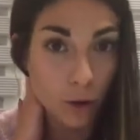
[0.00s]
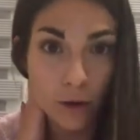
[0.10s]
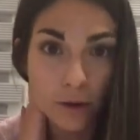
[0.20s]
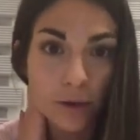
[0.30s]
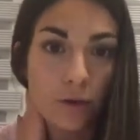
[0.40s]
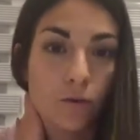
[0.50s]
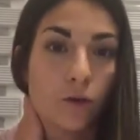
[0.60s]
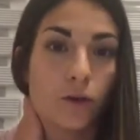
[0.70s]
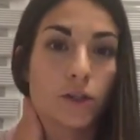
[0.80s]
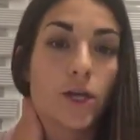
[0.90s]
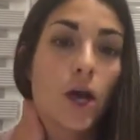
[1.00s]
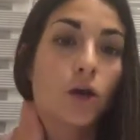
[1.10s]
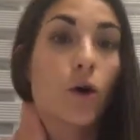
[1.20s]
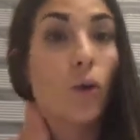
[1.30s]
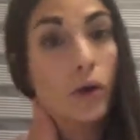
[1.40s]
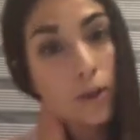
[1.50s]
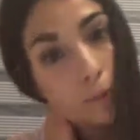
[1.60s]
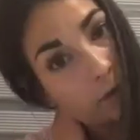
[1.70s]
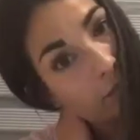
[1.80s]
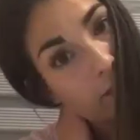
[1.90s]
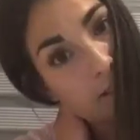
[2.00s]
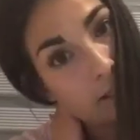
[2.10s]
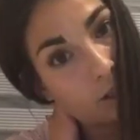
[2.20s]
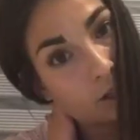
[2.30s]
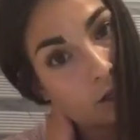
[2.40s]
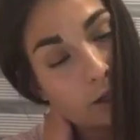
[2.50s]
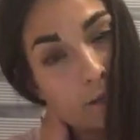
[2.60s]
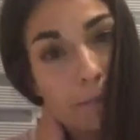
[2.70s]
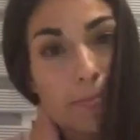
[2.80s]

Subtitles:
Go to those cume folders, go to the previous teacher